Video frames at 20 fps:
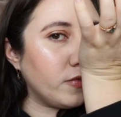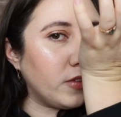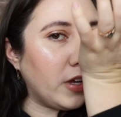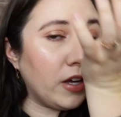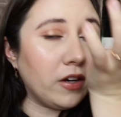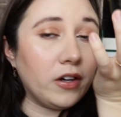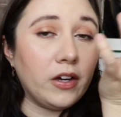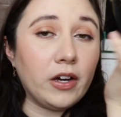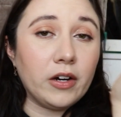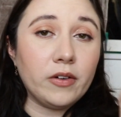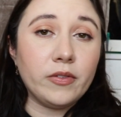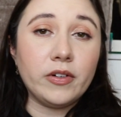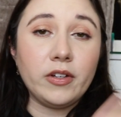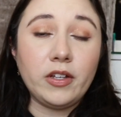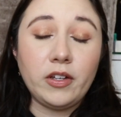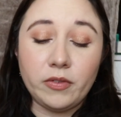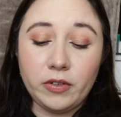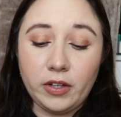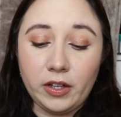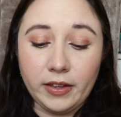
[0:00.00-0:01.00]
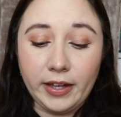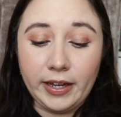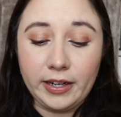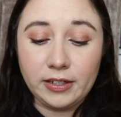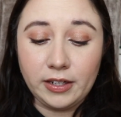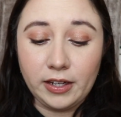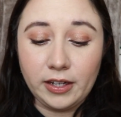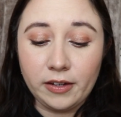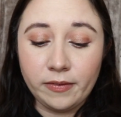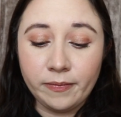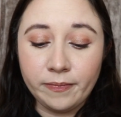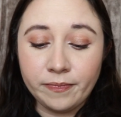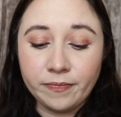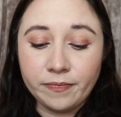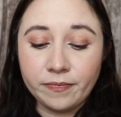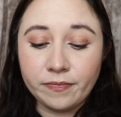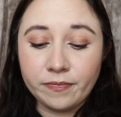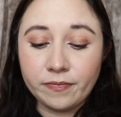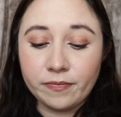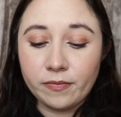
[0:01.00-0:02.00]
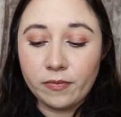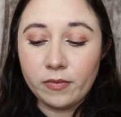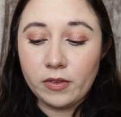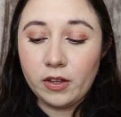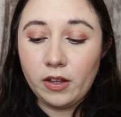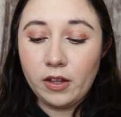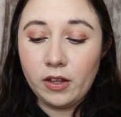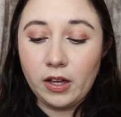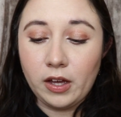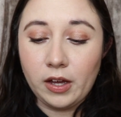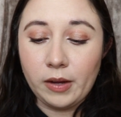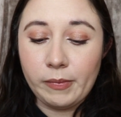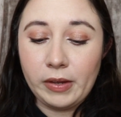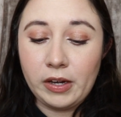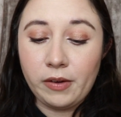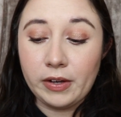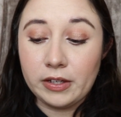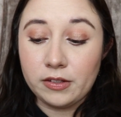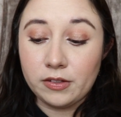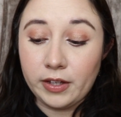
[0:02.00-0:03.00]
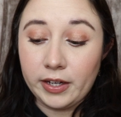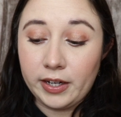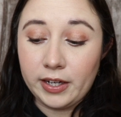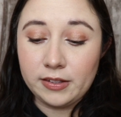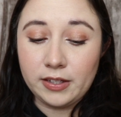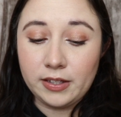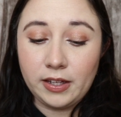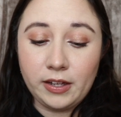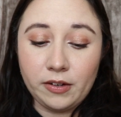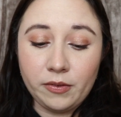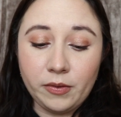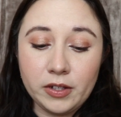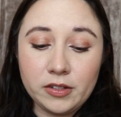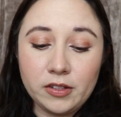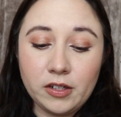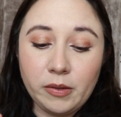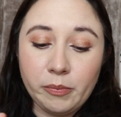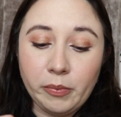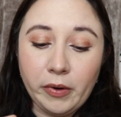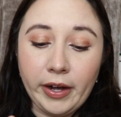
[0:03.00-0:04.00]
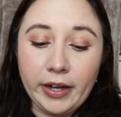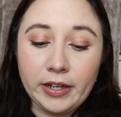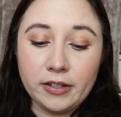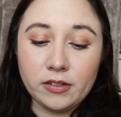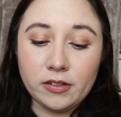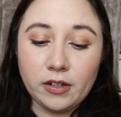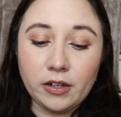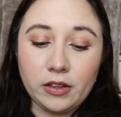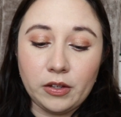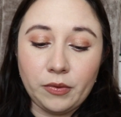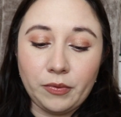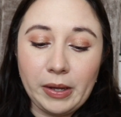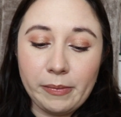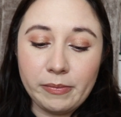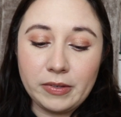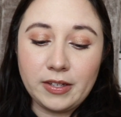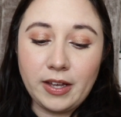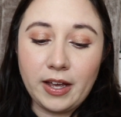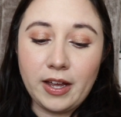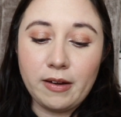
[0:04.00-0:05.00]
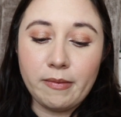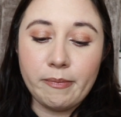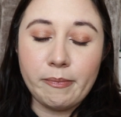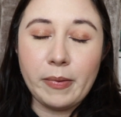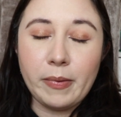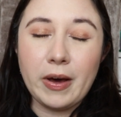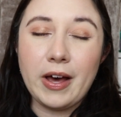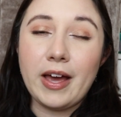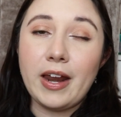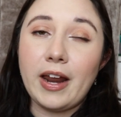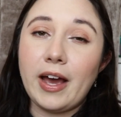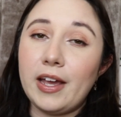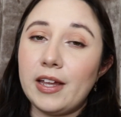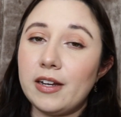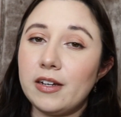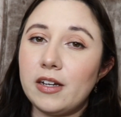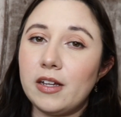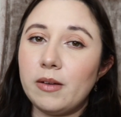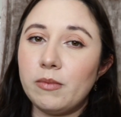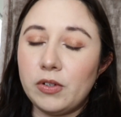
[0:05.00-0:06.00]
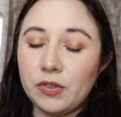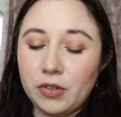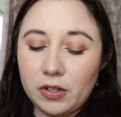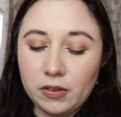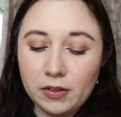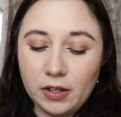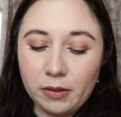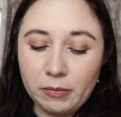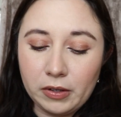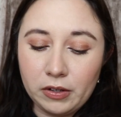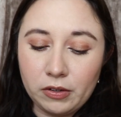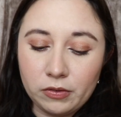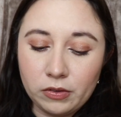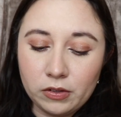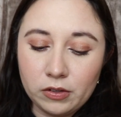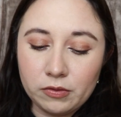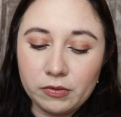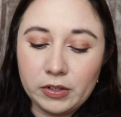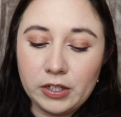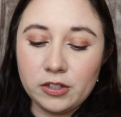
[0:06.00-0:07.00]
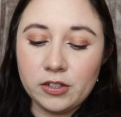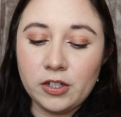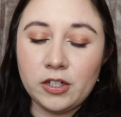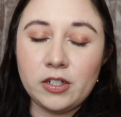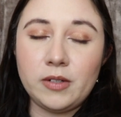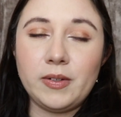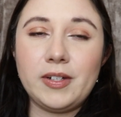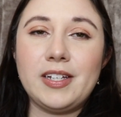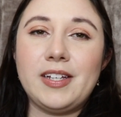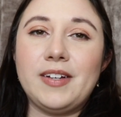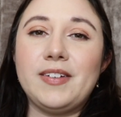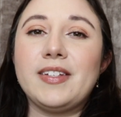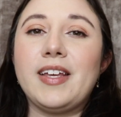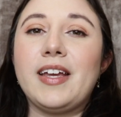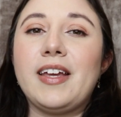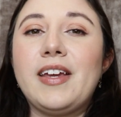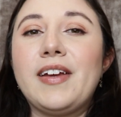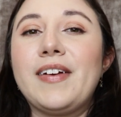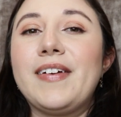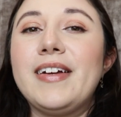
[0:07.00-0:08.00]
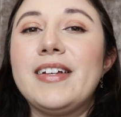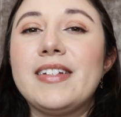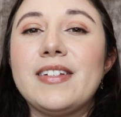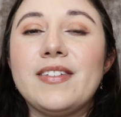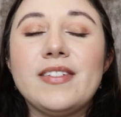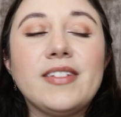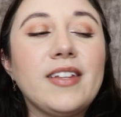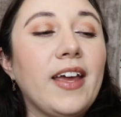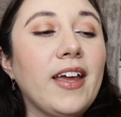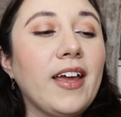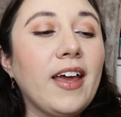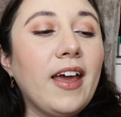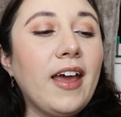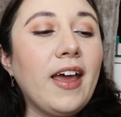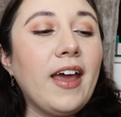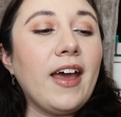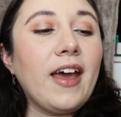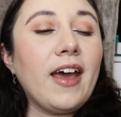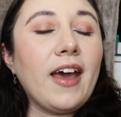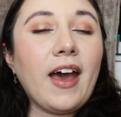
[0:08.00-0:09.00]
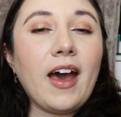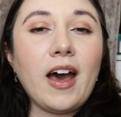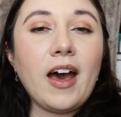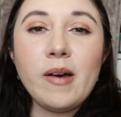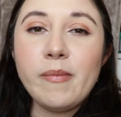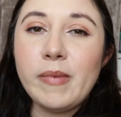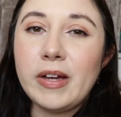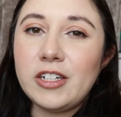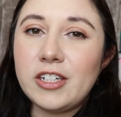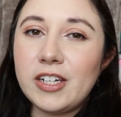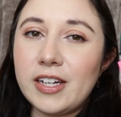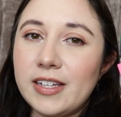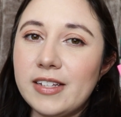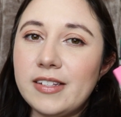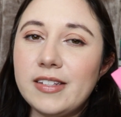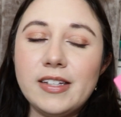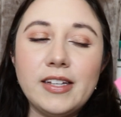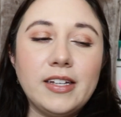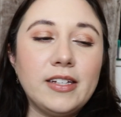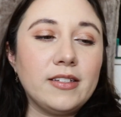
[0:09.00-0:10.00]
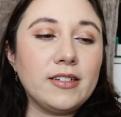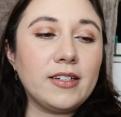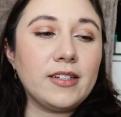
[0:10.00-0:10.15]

I don't know, I really, really liked it. Anyway, so like I said, there wasn't a price on the website, but I ended up doing my own little research because I was curious. I was like, how much is this?